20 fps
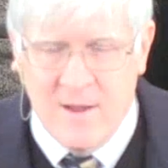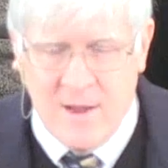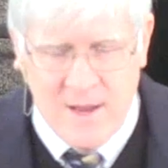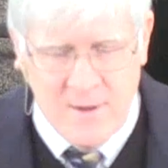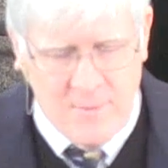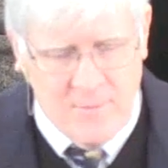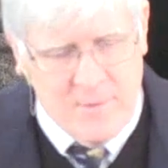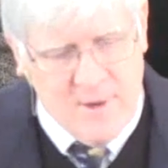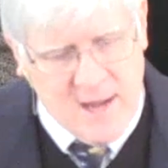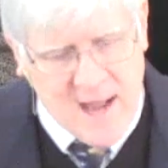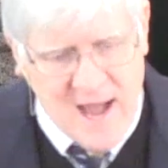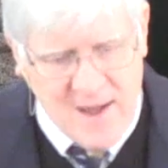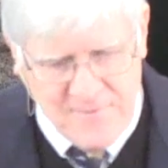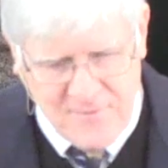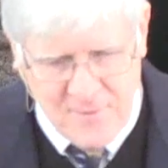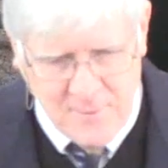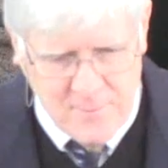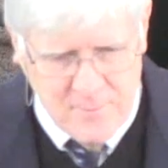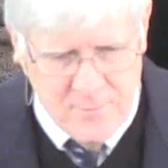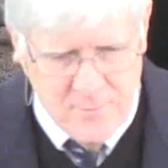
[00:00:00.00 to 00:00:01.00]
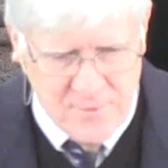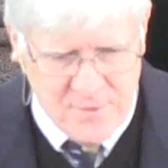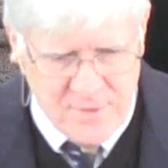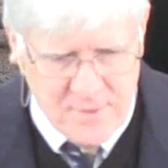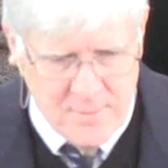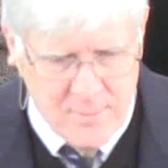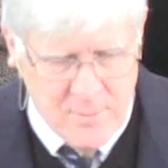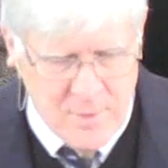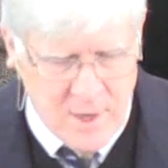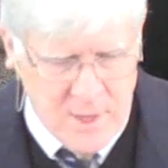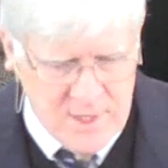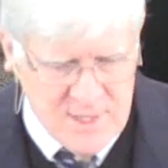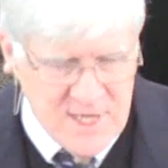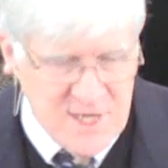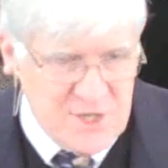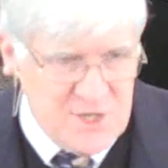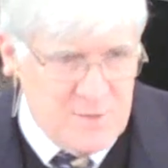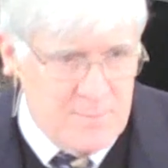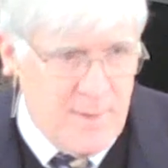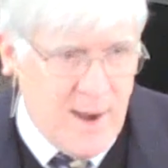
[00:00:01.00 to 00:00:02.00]
I got from some uh,
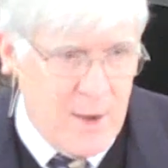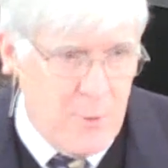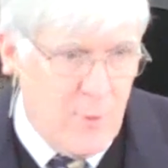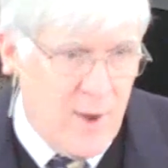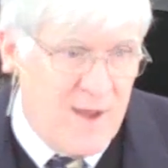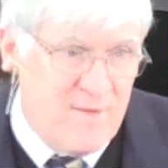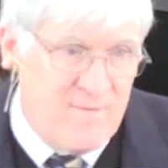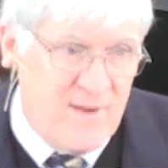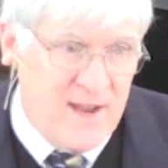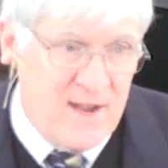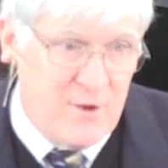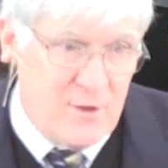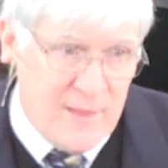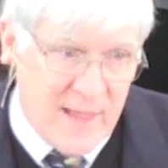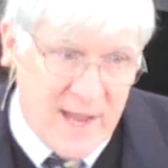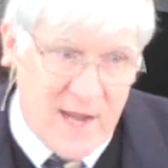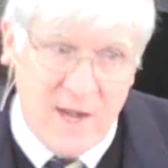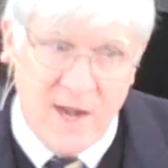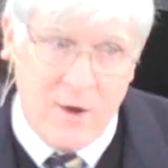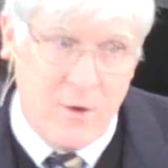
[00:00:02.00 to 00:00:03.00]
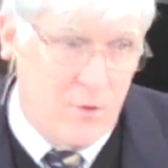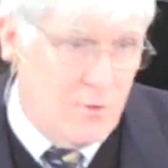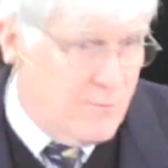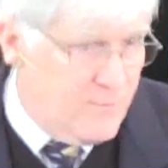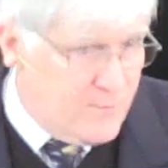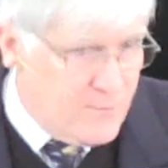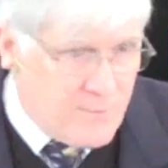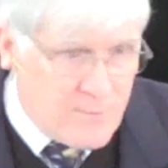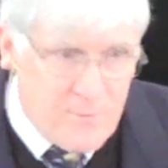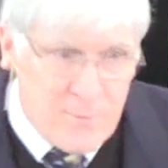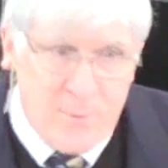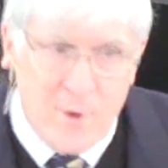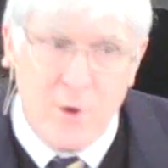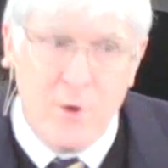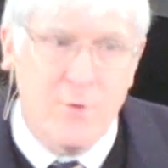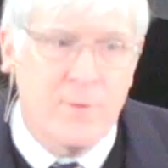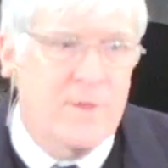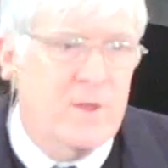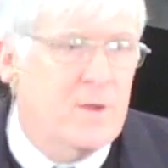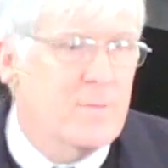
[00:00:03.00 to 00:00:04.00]
teaching by Ray Vanderlaan. I don't know if you're
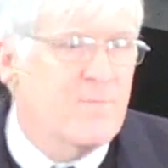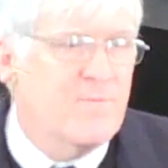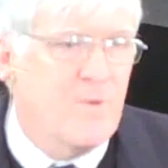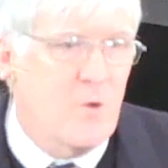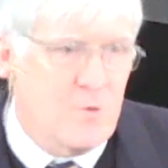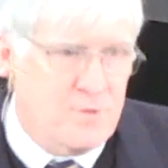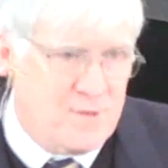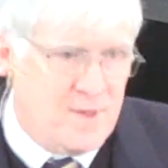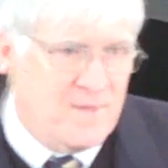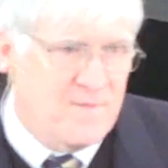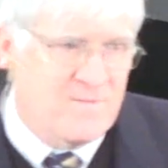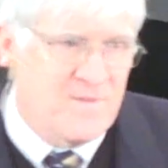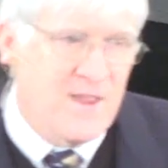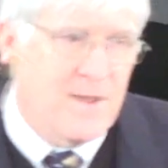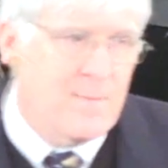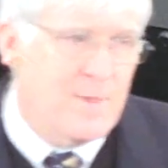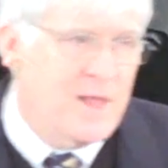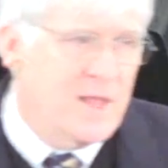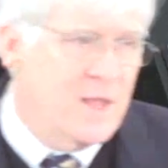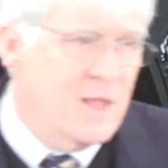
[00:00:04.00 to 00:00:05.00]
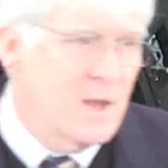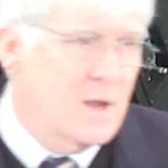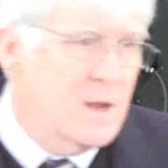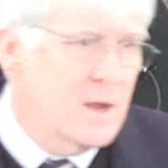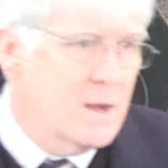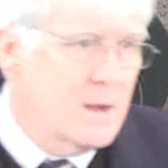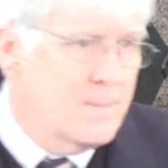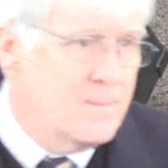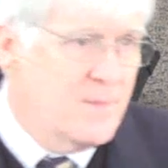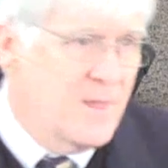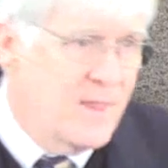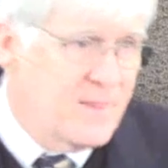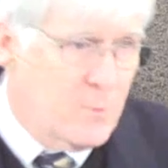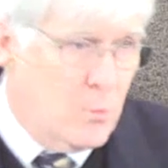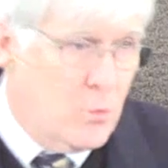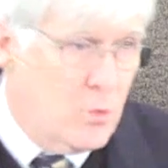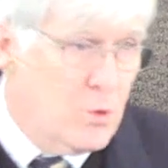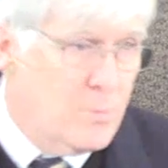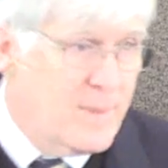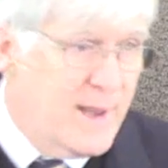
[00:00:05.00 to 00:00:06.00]
familiar with him. Focus on the Family, uh, That the
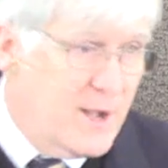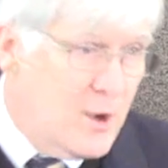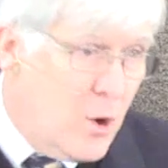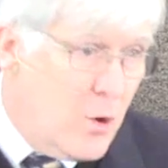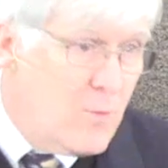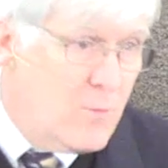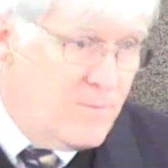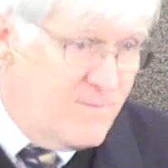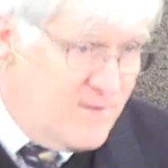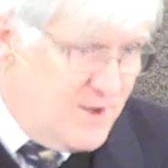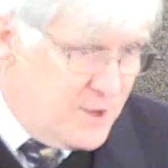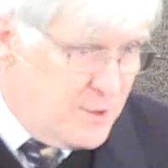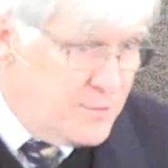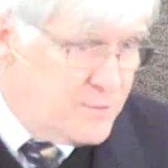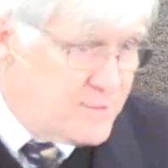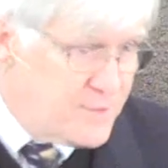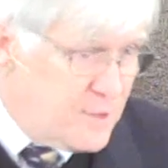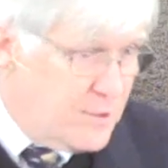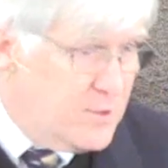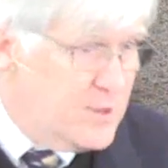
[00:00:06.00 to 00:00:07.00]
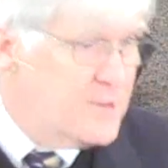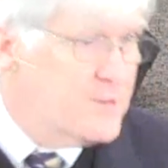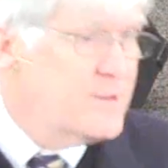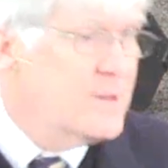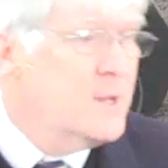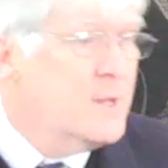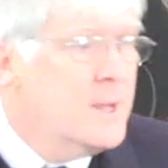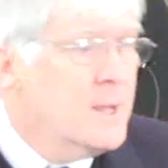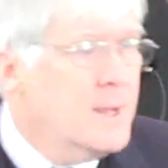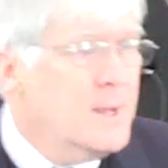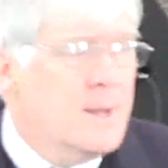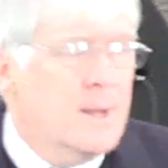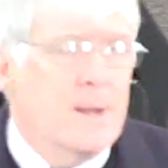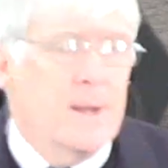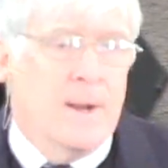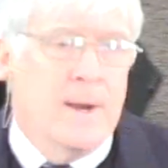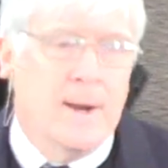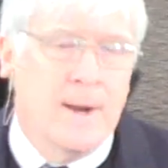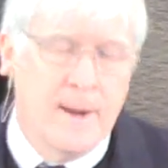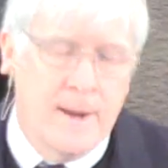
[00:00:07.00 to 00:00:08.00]
World May Know video series.
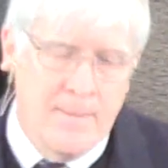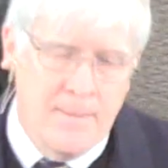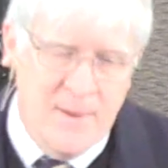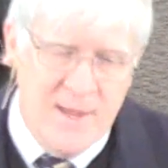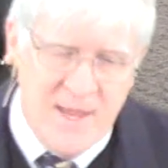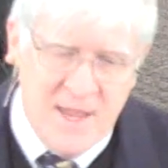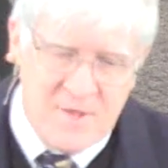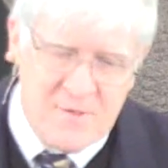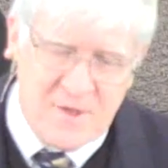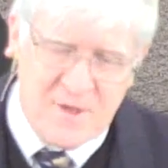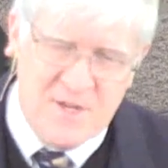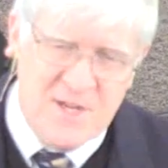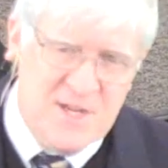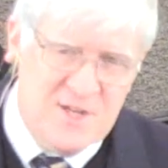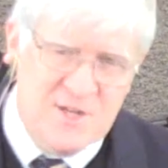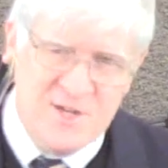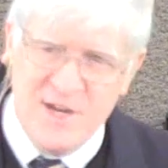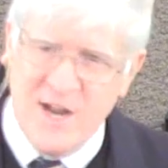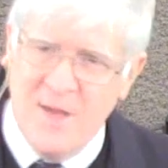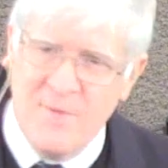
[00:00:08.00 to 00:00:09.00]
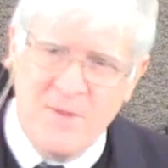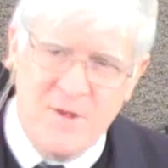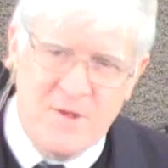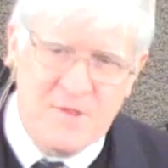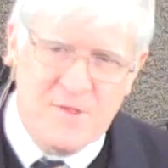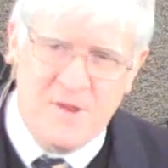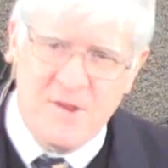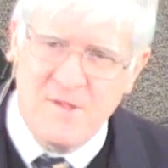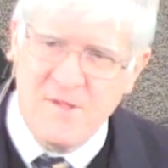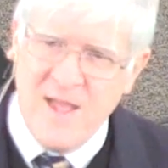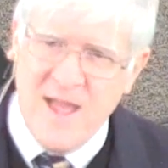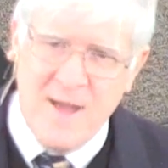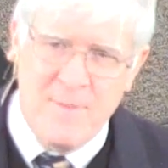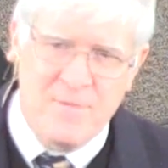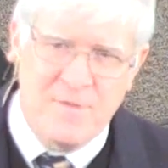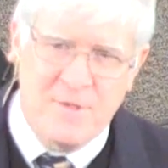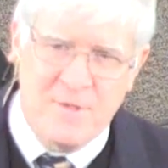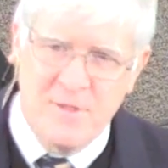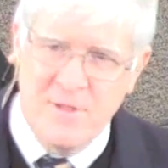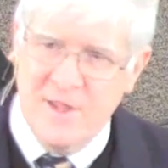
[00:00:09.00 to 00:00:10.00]
Um, he has a teaching on this that is
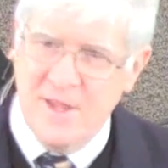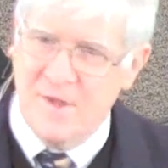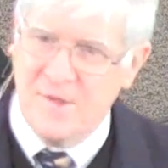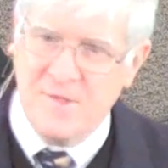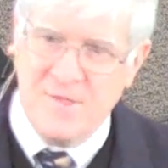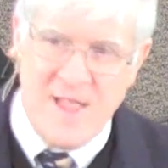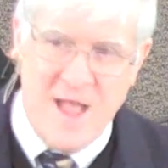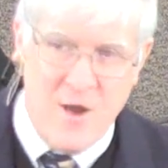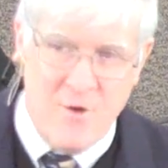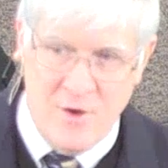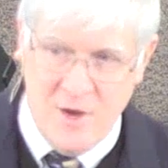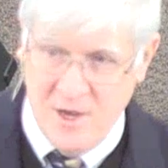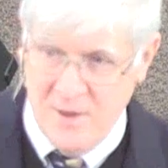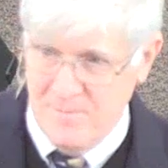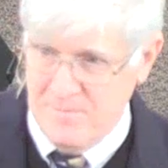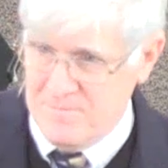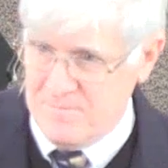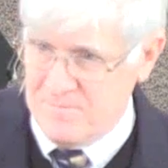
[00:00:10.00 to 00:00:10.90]
absolutely astounding.